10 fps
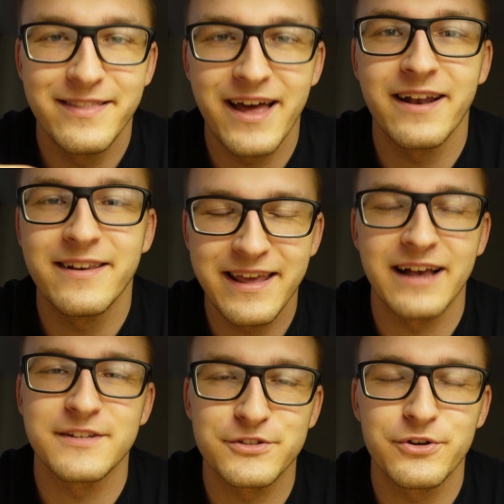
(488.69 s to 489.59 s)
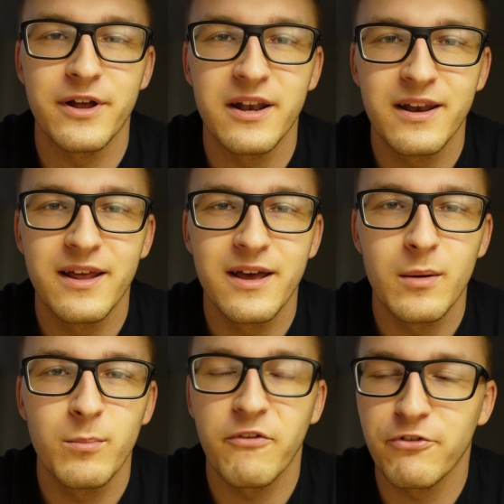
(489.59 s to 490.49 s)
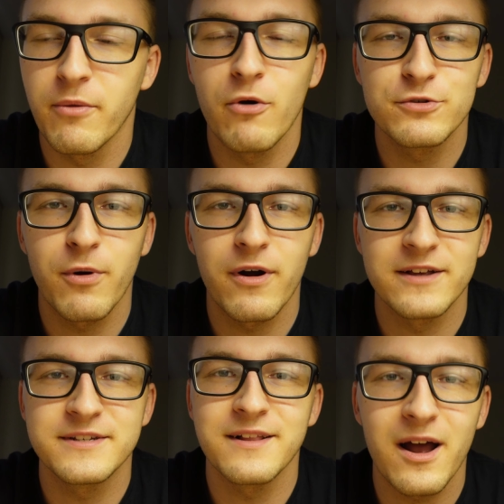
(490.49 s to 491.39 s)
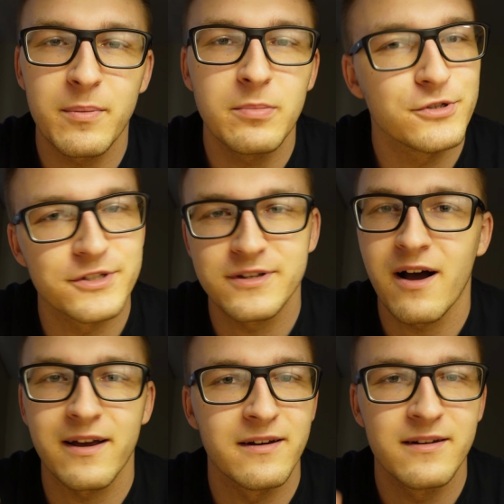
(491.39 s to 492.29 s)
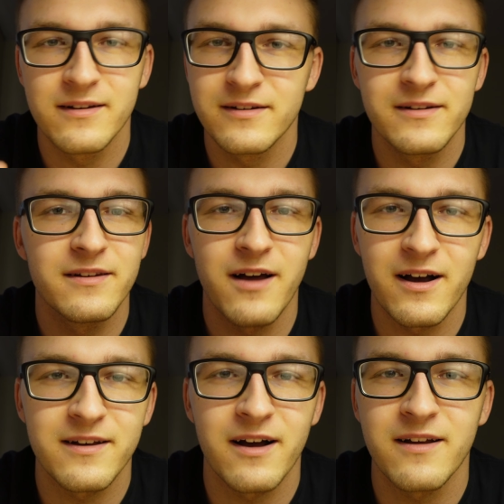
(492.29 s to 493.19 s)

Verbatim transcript: Then, yes, it's good. But for the most part, I see a lot of people just talking. Talk.